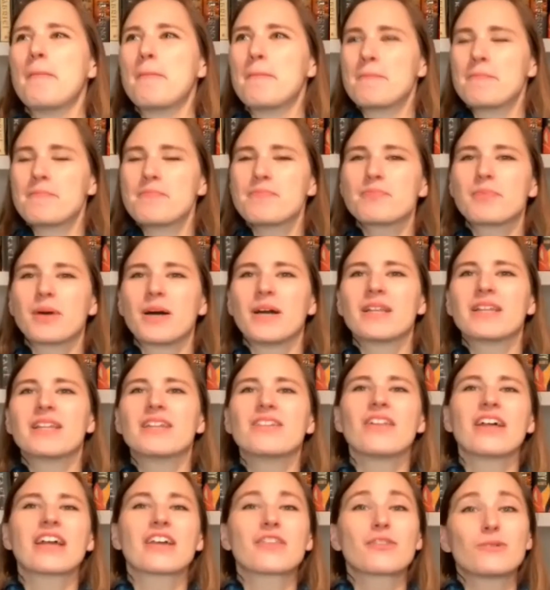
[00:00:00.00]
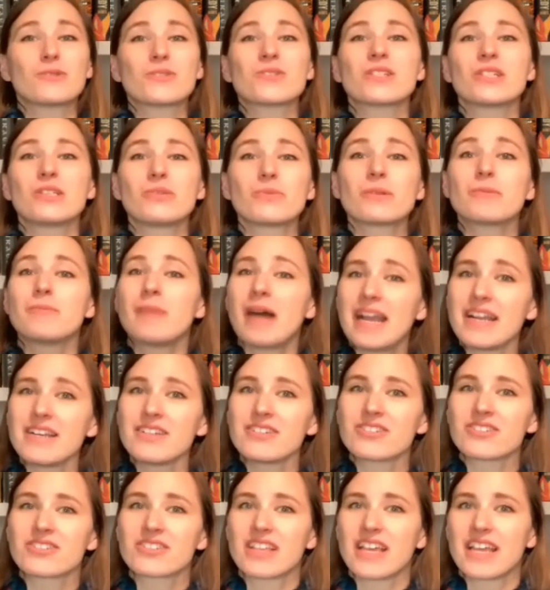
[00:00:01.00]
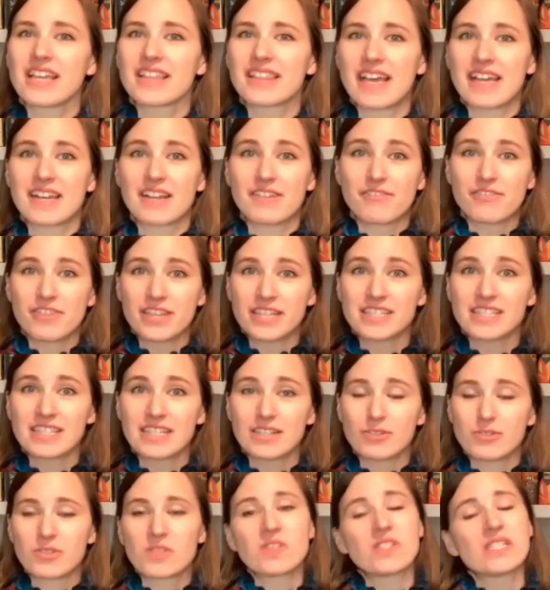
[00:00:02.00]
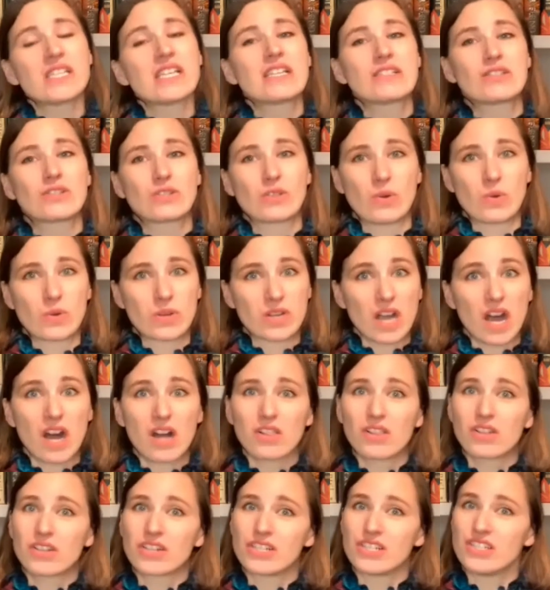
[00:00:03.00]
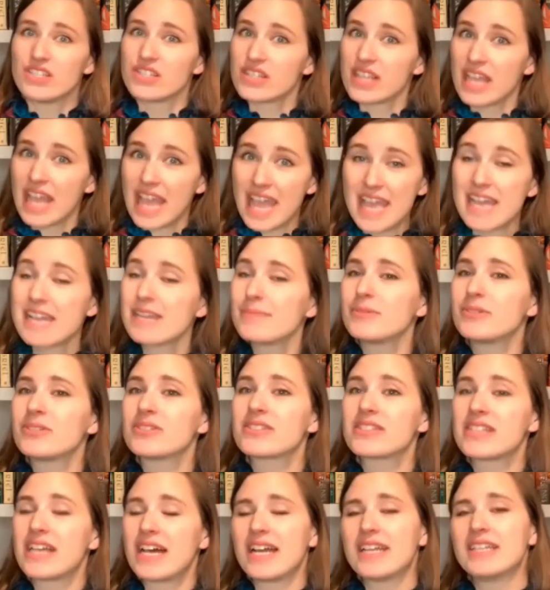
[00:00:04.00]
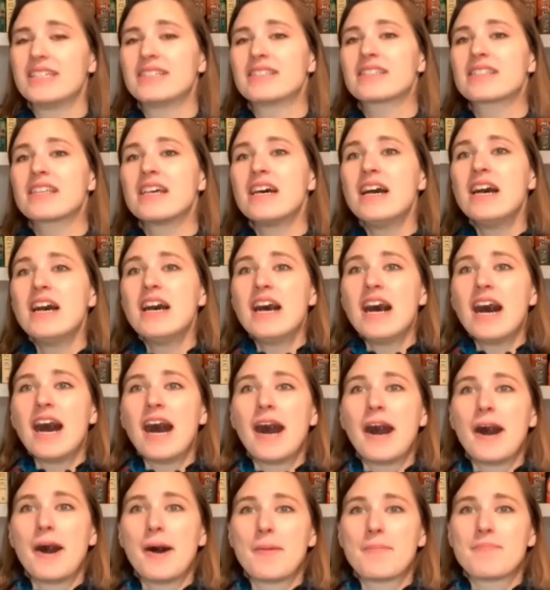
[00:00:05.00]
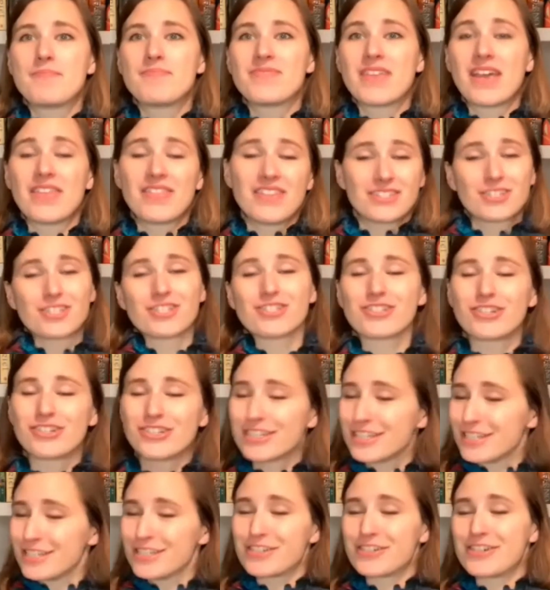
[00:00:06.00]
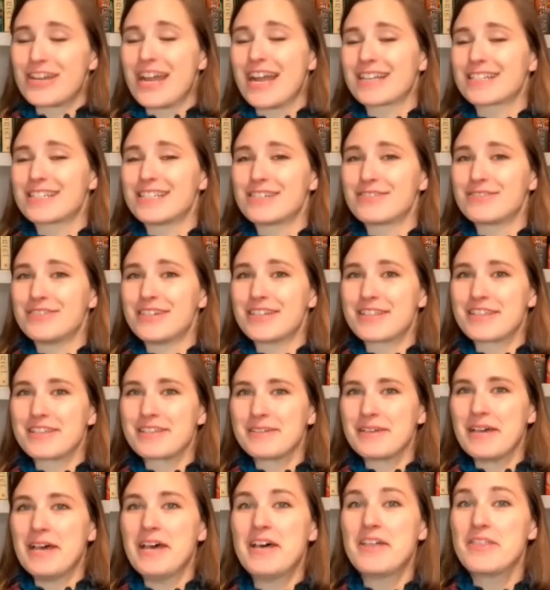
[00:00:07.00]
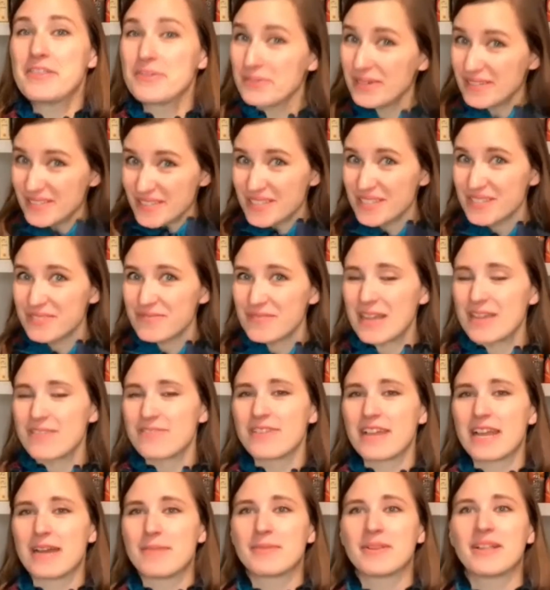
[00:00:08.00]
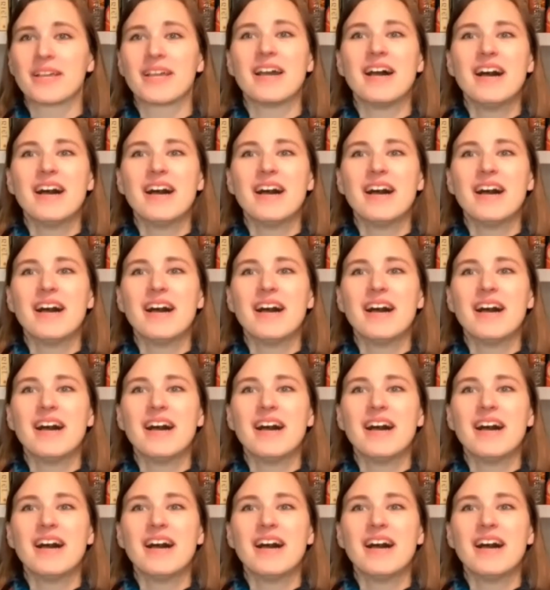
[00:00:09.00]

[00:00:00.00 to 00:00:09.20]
But like those little reminders like that of things that you see. So colors, animal signs. And then she started interacting with the rest of my family.